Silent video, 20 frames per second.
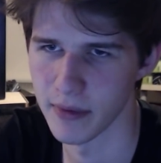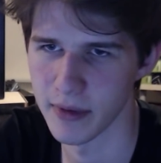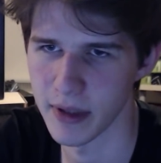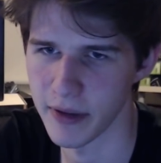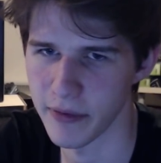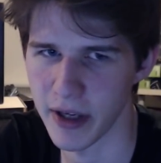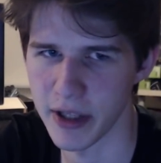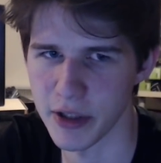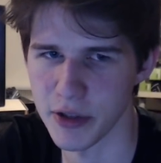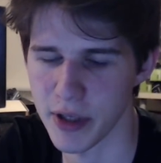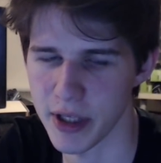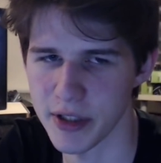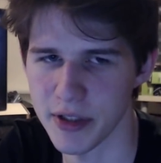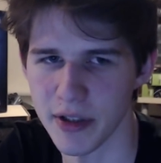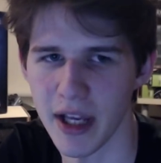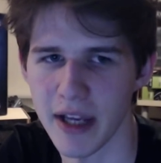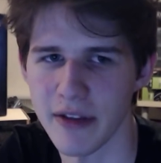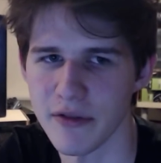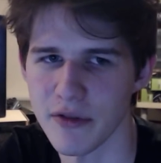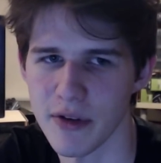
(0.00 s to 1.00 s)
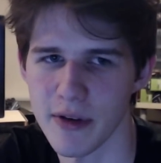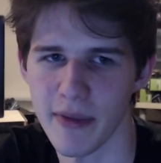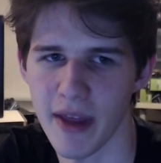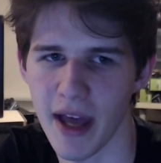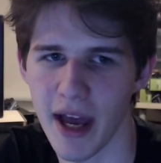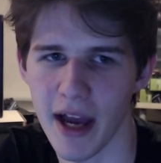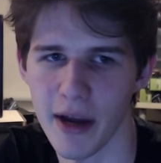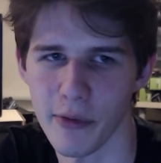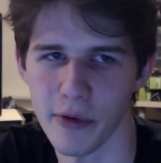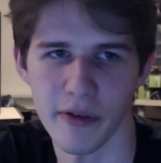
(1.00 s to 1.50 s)
if I tried to live stream
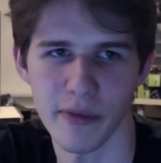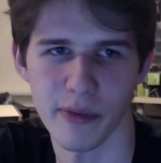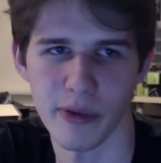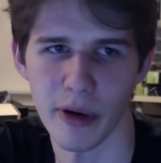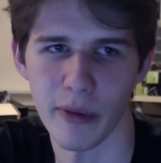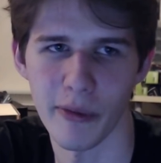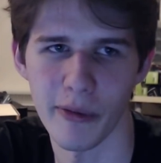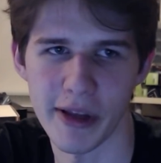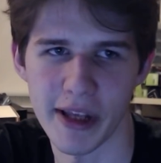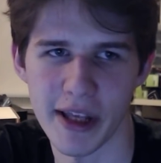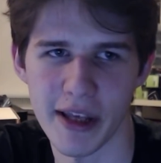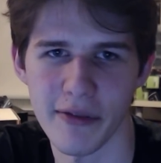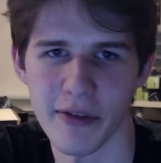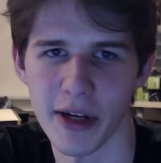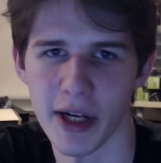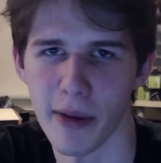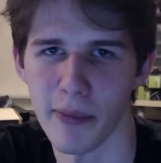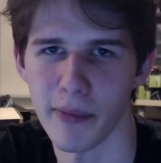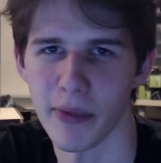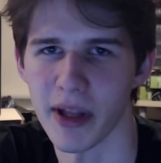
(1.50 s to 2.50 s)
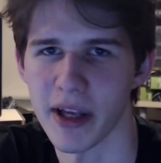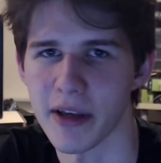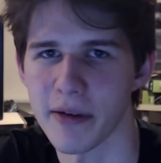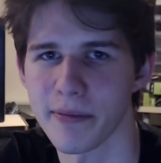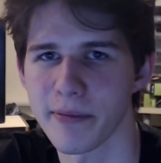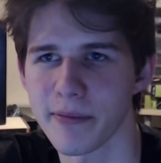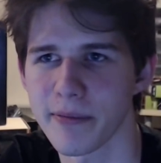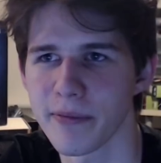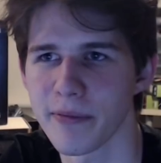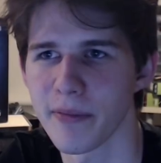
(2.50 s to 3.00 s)
that, I would have probably given up like
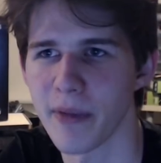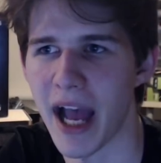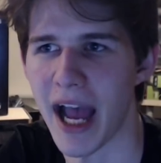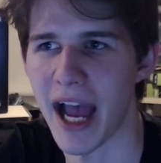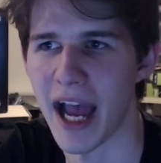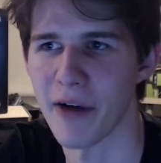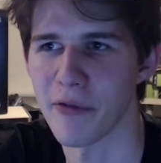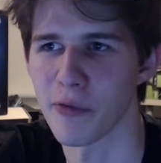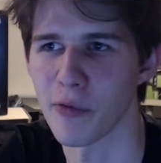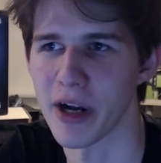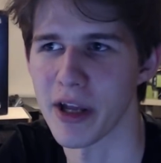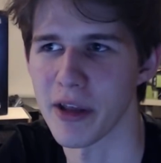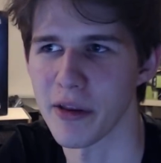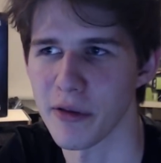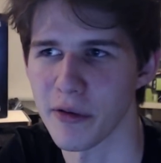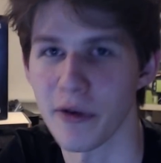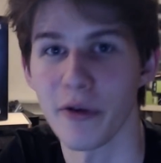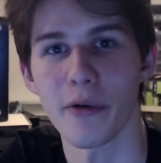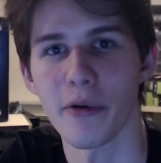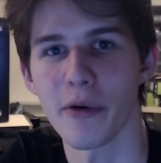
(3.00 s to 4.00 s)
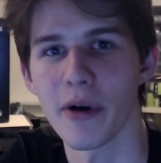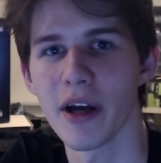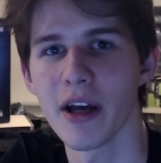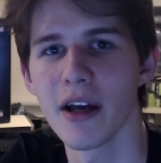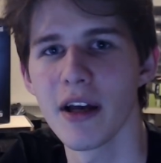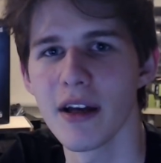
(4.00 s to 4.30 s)
halfway through.